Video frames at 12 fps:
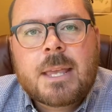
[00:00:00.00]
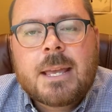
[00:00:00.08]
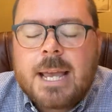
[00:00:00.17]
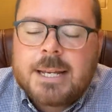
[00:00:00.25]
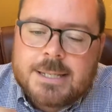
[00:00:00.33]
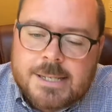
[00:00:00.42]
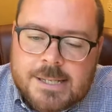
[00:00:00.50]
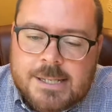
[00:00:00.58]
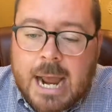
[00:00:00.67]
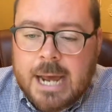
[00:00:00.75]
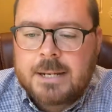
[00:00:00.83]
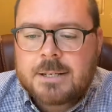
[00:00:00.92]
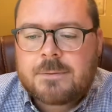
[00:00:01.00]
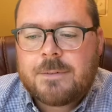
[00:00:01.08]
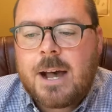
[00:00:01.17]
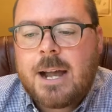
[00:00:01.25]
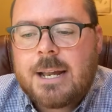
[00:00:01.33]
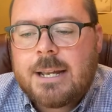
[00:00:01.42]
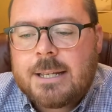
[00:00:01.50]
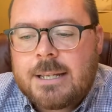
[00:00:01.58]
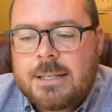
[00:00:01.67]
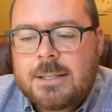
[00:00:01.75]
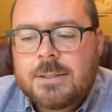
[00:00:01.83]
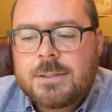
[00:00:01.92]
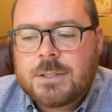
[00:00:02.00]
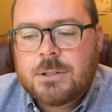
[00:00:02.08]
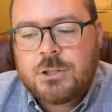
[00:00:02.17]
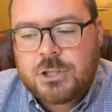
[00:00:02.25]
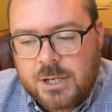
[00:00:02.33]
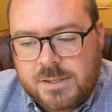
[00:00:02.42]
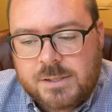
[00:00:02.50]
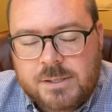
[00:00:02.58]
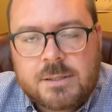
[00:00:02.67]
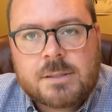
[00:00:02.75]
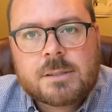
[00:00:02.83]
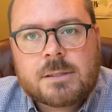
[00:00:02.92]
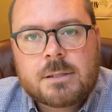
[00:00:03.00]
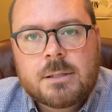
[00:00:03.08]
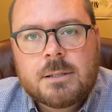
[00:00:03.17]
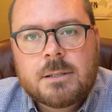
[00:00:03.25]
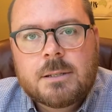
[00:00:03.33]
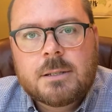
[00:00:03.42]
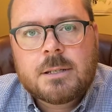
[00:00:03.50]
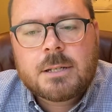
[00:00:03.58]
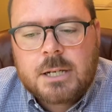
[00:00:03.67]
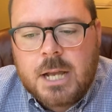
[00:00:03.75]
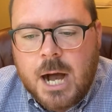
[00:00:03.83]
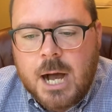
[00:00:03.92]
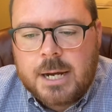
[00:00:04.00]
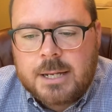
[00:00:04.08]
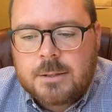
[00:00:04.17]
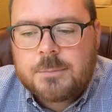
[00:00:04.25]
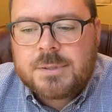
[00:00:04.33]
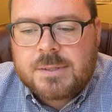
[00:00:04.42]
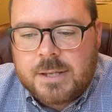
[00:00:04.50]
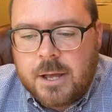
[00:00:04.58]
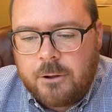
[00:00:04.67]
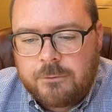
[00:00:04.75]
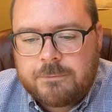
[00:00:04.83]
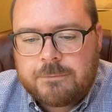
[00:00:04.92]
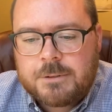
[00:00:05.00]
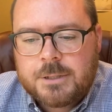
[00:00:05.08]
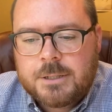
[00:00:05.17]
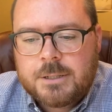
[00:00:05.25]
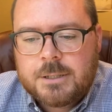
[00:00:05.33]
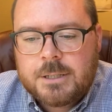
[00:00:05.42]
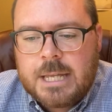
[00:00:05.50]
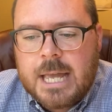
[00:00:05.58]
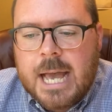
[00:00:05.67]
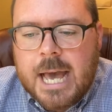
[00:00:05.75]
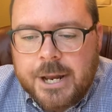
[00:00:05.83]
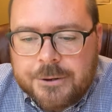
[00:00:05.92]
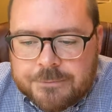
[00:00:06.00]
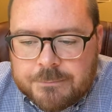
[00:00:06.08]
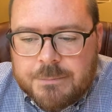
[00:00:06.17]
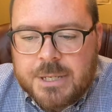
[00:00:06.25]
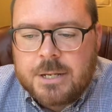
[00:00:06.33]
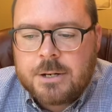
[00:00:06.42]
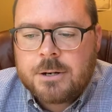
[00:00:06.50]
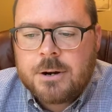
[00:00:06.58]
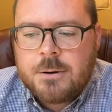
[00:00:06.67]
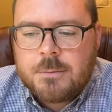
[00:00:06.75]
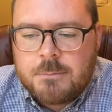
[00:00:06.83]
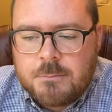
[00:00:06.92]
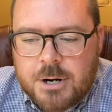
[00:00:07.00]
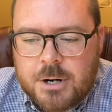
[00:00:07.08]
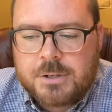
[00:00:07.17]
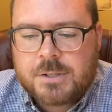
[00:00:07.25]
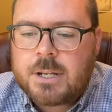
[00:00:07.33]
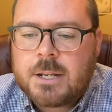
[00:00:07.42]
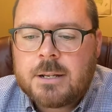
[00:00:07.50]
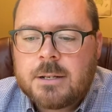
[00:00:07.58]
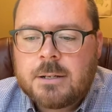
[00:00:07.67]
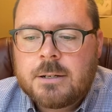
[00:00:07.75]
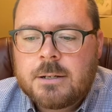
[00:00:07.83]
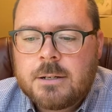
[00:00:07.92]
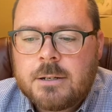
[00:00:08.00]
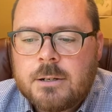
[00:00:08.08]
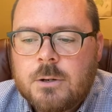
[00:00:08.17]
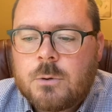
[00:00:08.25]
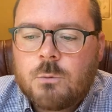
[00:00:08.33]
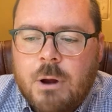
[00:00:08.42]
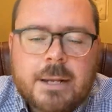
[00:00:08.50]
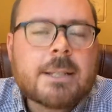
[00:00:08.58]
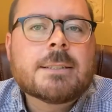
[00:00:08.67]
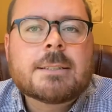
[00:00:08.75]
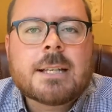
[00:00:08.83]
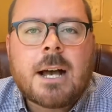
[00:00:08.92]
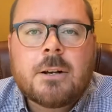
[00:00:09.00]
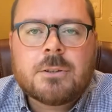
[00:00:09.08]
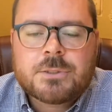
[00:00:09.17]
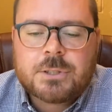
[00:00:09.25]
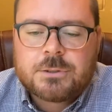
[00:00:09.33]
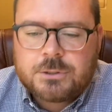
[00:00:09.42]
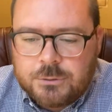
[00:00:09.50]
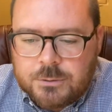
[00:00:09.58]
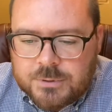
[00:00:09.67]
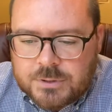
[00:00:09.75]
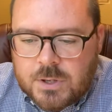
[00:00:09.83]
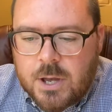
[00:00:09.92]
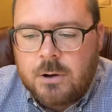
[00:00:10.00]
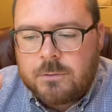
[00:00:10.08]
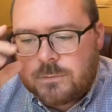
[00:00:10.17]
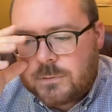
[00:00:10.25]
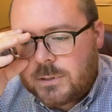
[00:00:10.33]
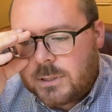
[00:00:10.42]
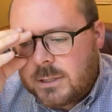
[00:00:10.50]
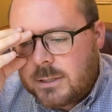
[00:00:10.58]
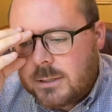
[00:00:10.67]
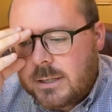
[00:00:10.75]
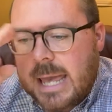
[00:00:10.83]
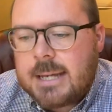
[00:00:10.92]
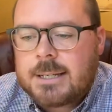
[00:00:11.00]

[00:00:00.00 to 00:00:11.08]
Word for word: And to satisfy his justice, God himself, out of mere mercy, reconciles us to himself and